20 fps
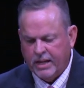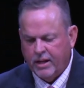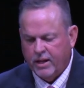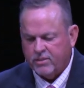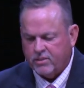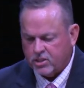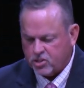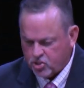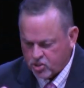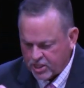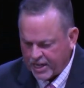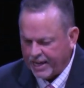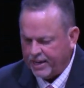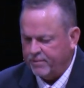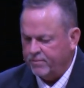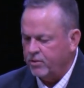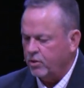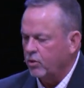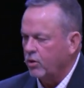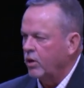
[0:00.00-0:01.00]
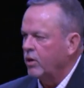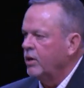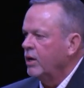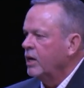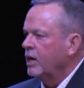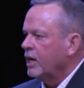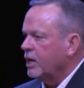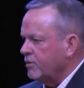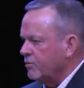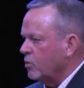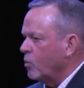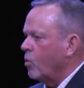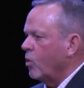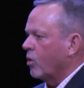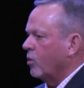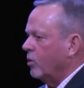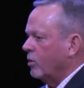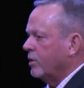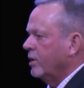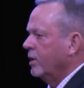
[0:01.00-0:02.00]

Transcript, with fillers: the Savior of the world.